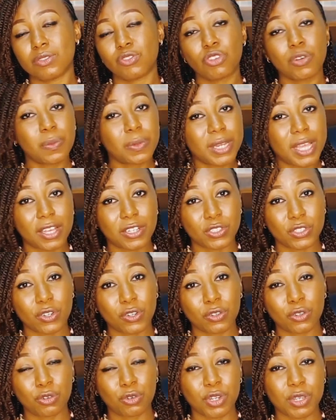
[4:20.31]
triple
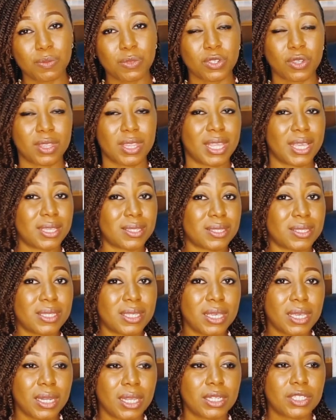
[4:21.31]
action creams on their skin.